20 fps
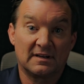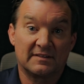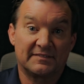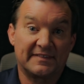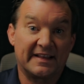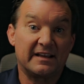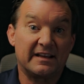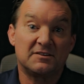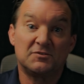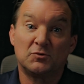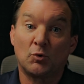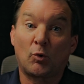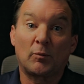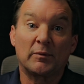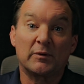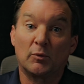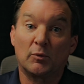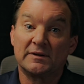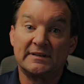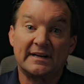They normally
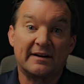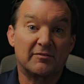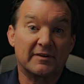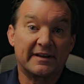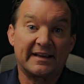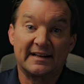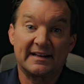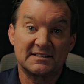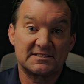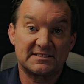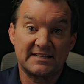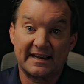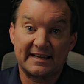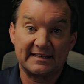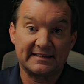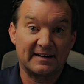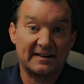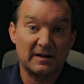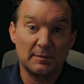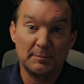will never get a
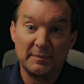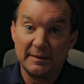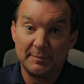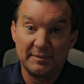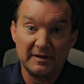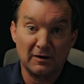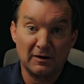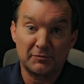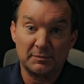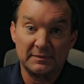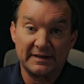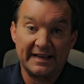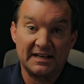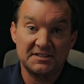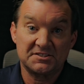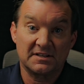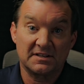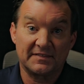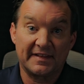secondary BPO from an agent.